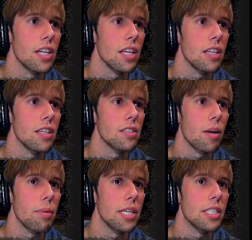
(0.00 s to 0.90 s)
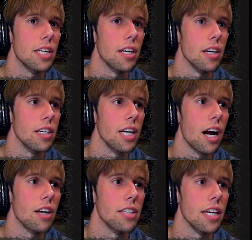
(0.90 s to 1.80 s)
Isn't somebody's here,
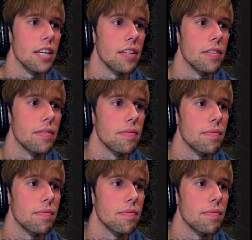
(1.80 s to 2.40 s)
aren't they?